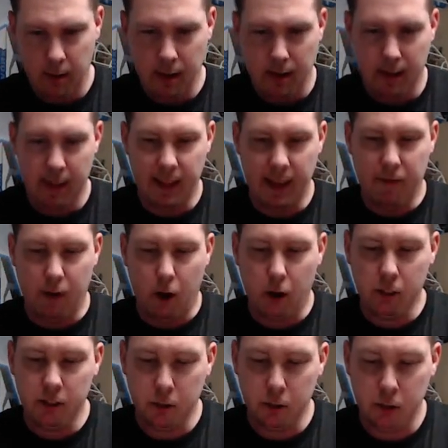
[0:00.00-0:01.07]
They've
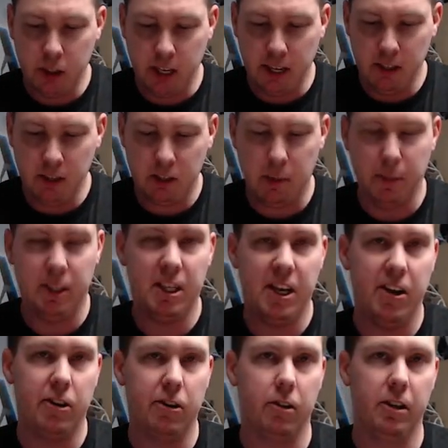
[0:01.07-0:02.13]
also changed the
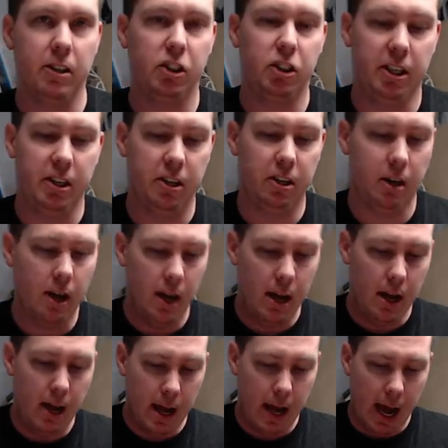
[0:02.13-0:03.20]
material this year
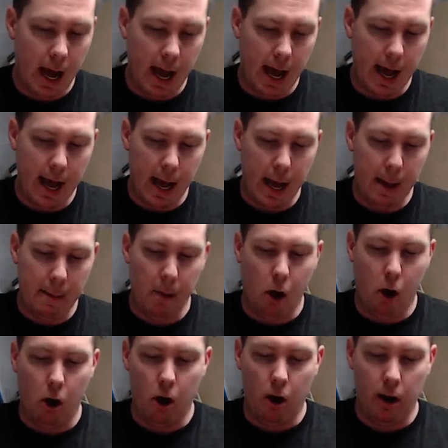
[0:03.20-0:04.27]
um,
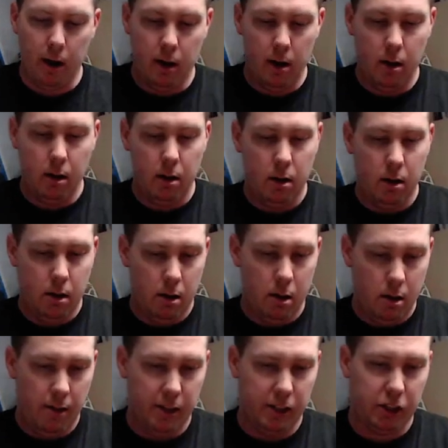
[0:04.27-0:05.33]
on
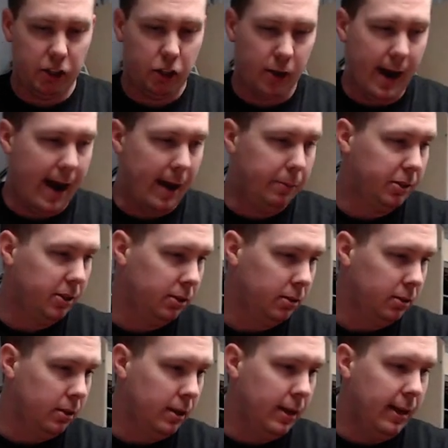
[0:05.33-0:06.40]
the straps.
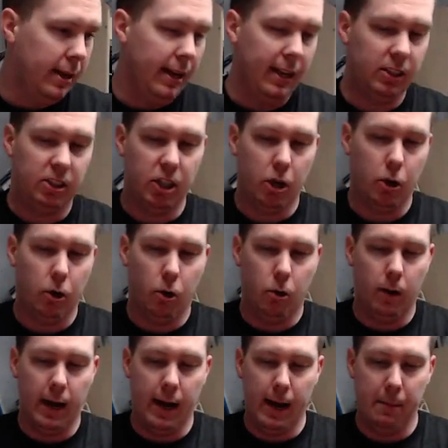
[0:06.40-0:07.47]
And so
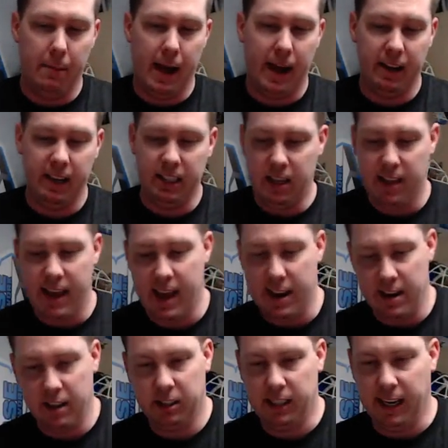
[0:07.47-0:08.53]
um, I'll get to that in a
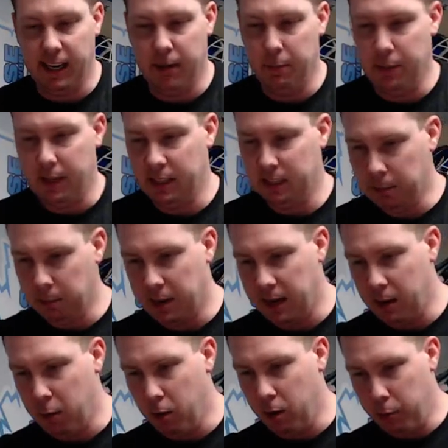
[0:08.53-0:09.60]
second, but that's something I
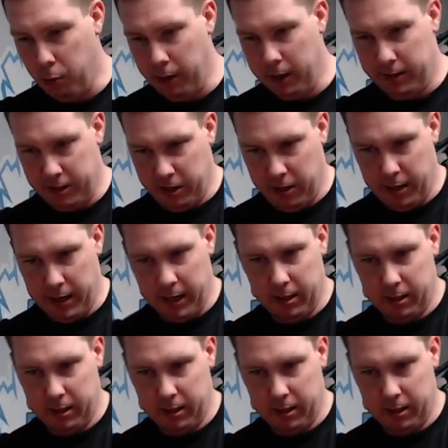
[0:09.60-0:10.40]
want to point out to you guys.